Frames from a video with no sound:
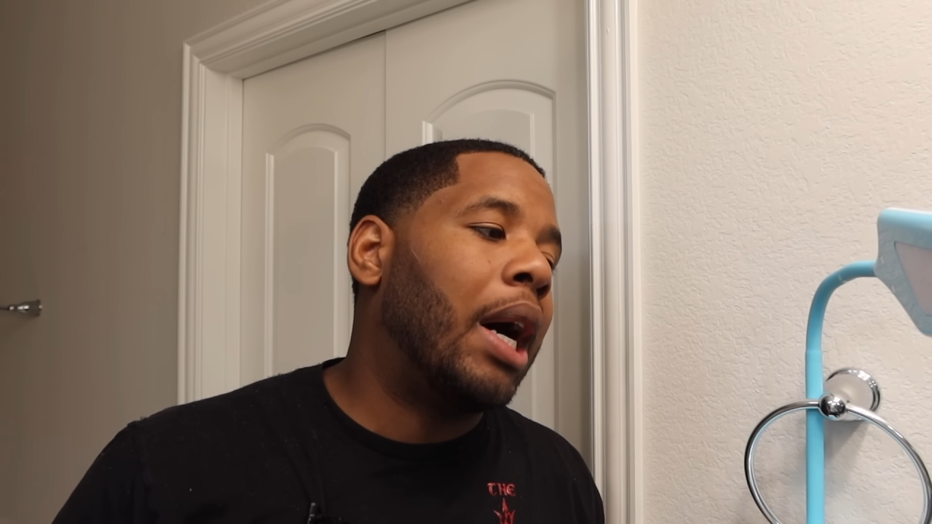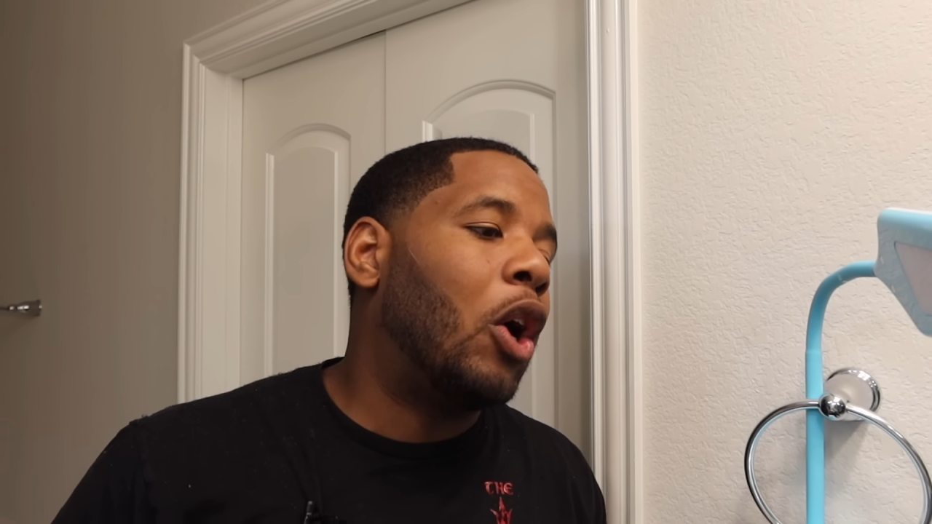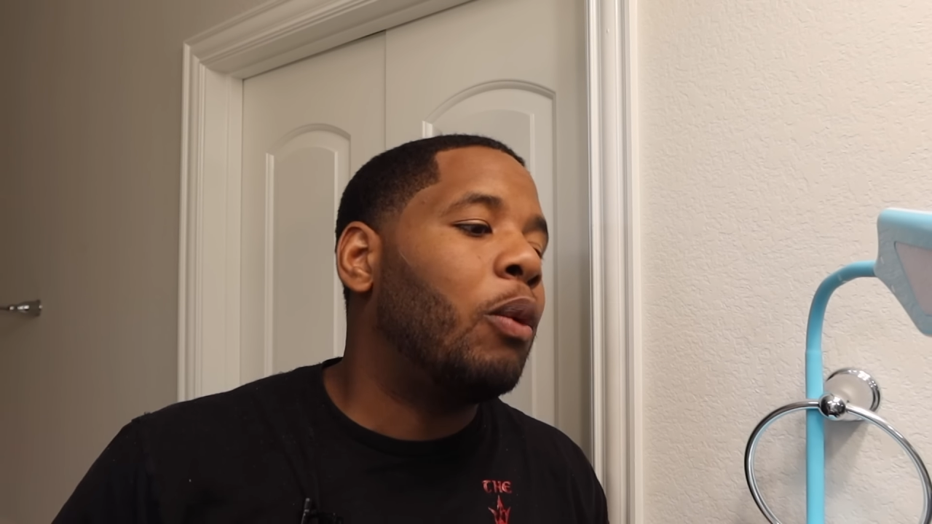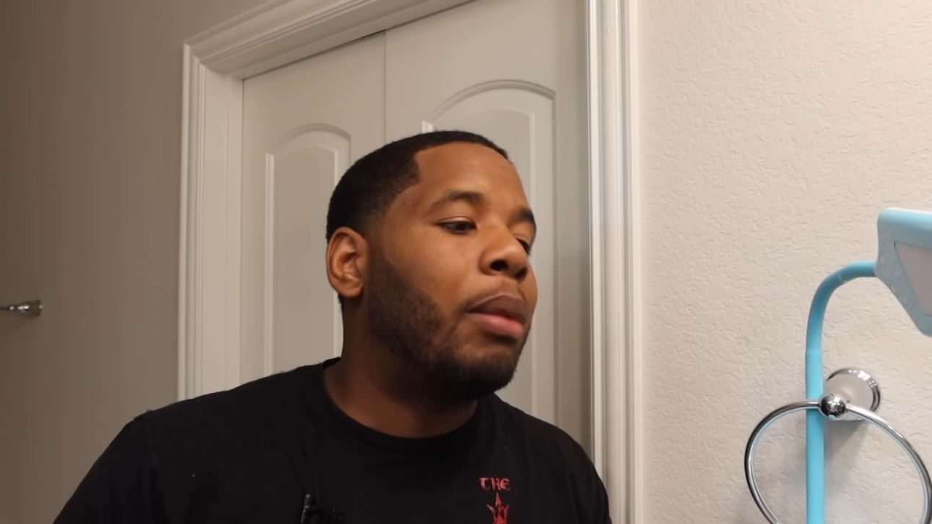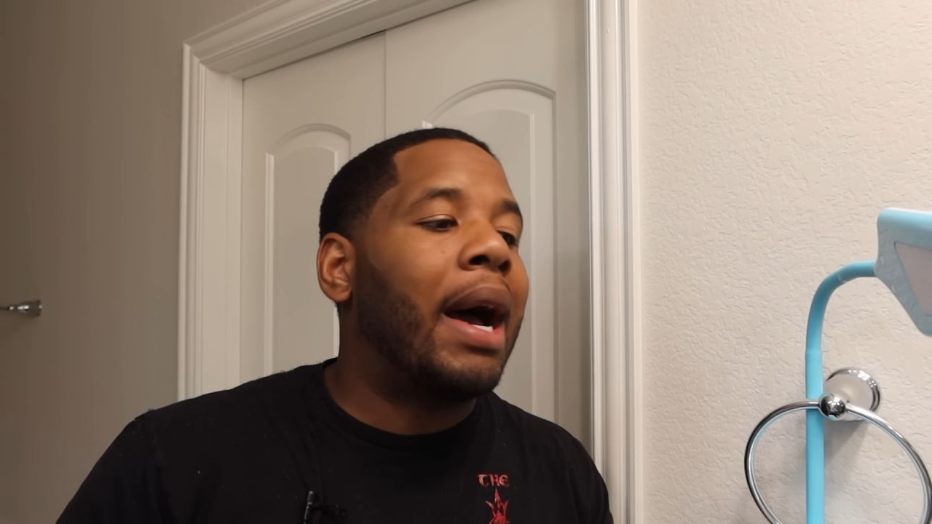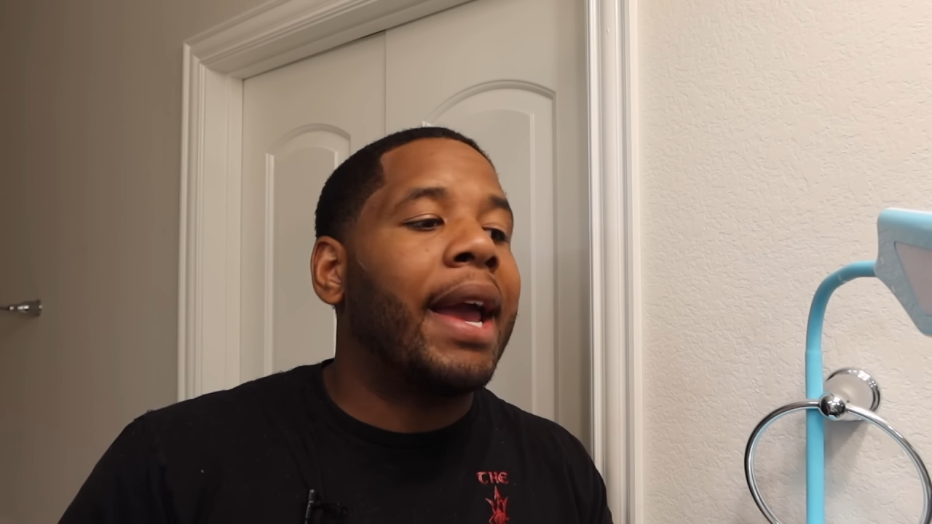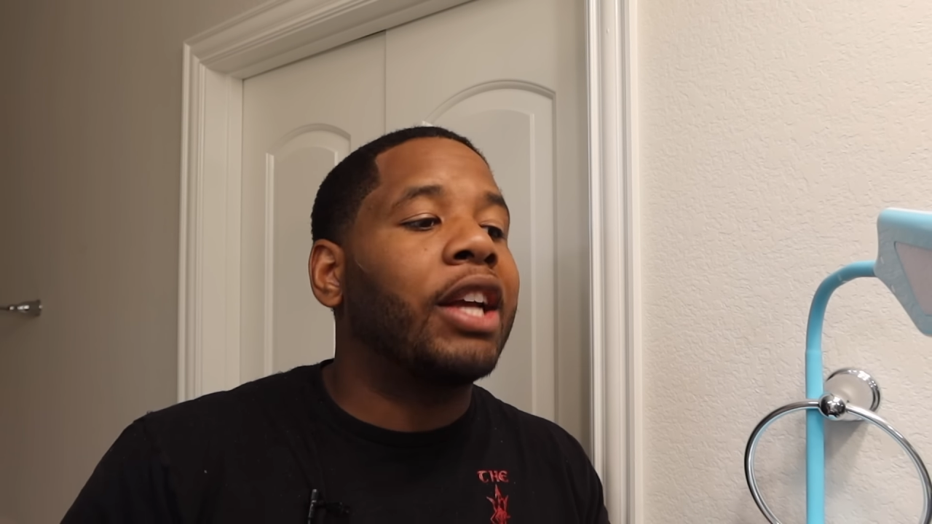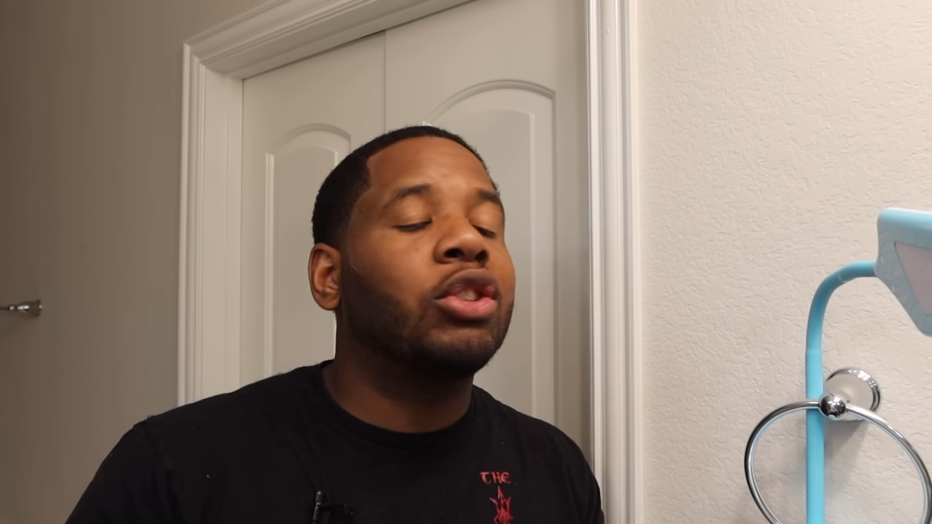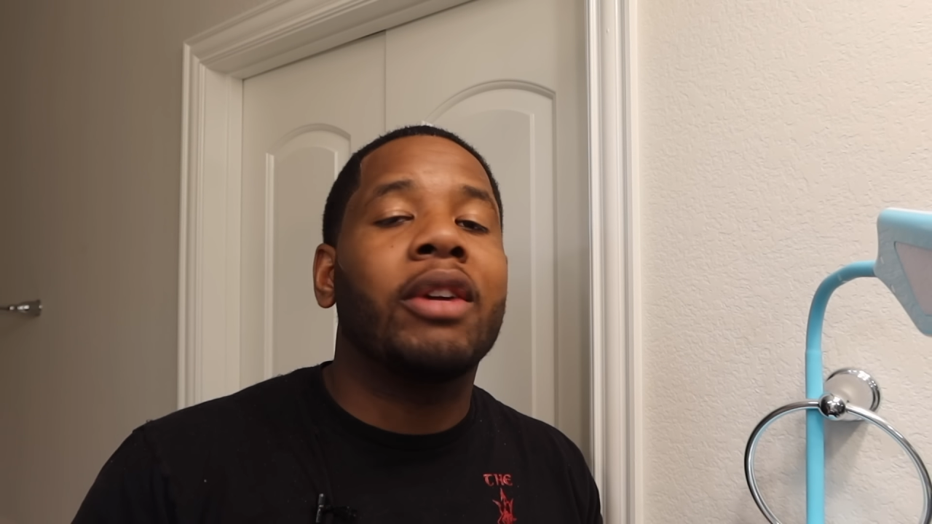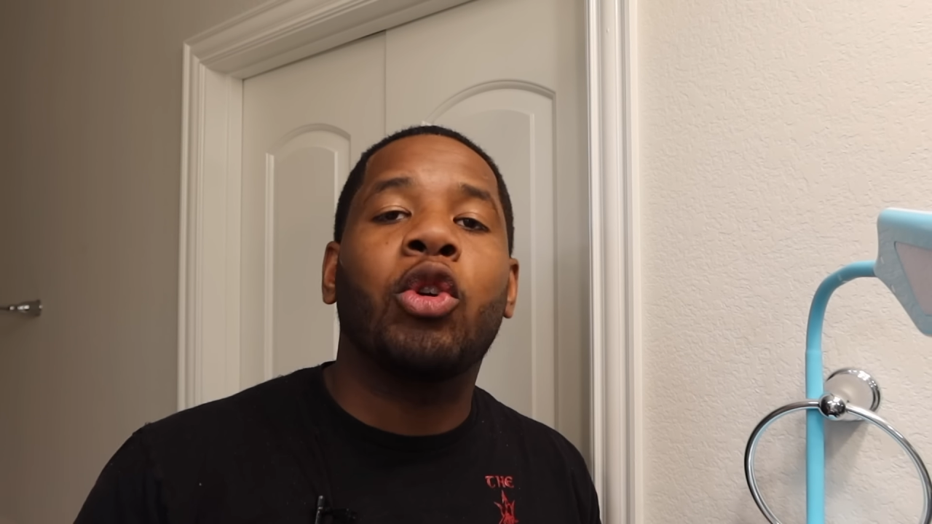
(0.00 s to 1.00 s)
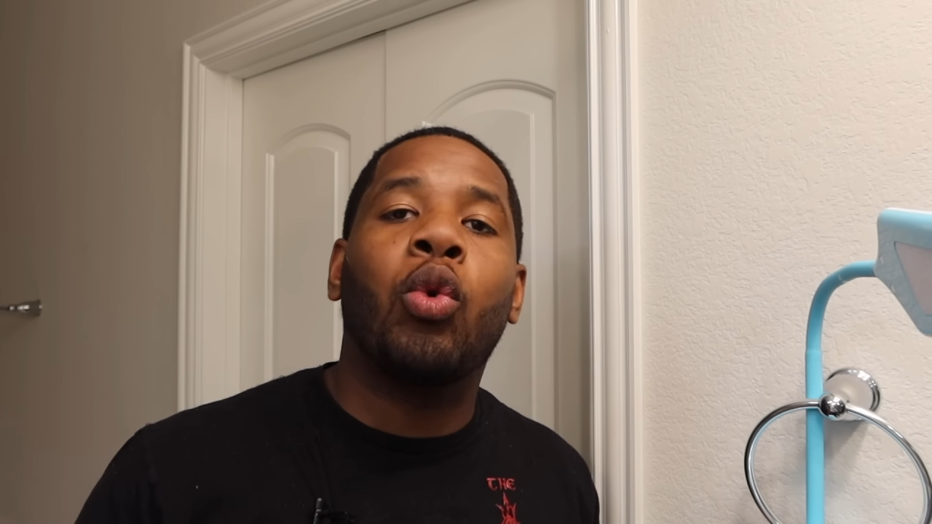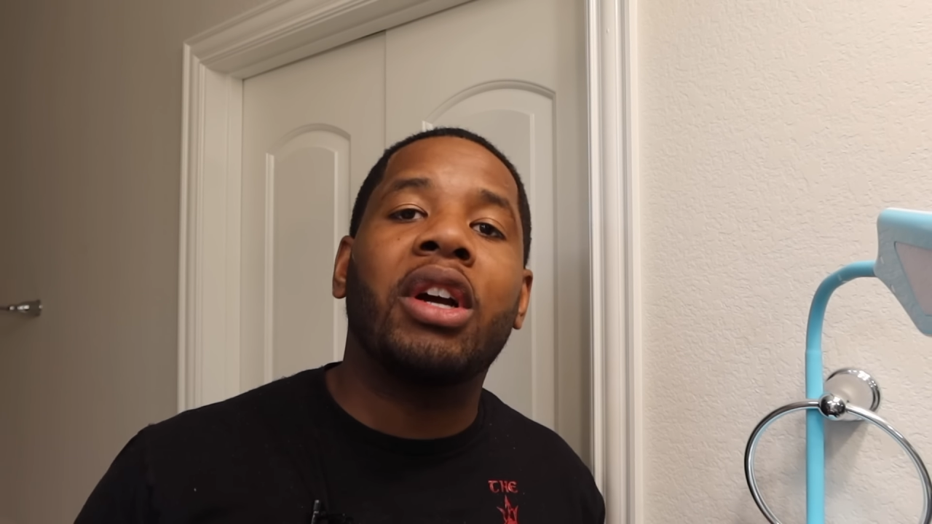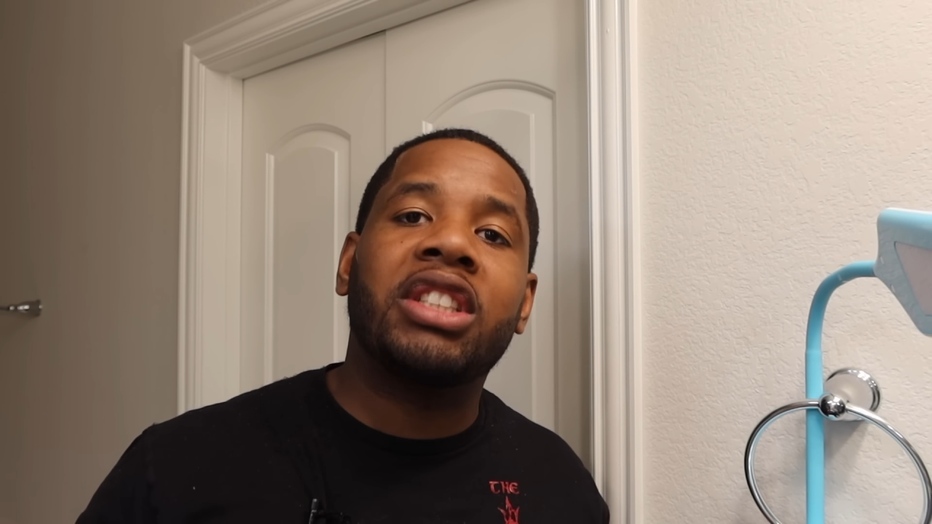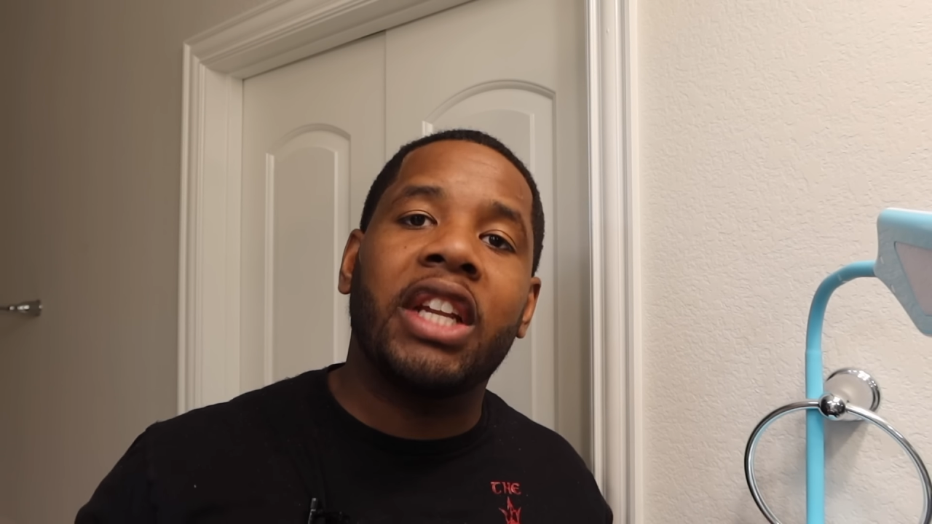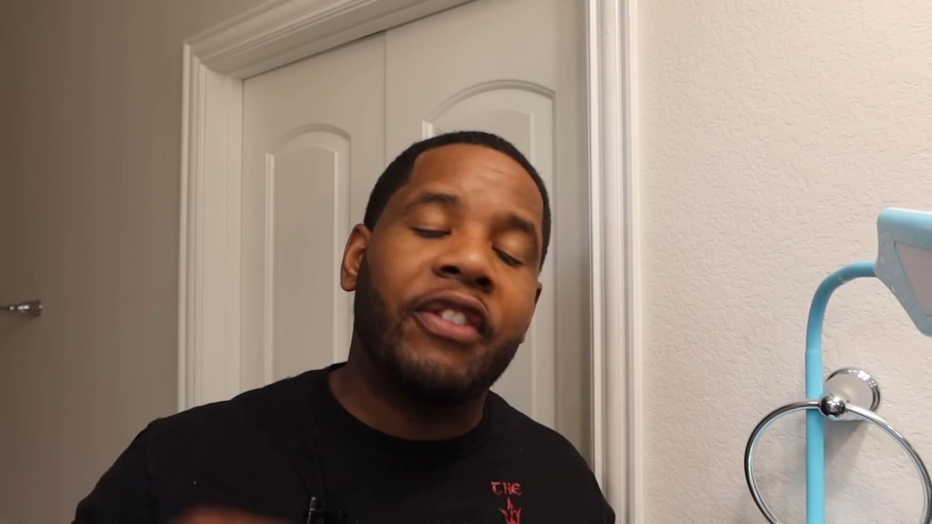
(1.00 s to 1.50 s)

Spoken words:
I hope I answered every question.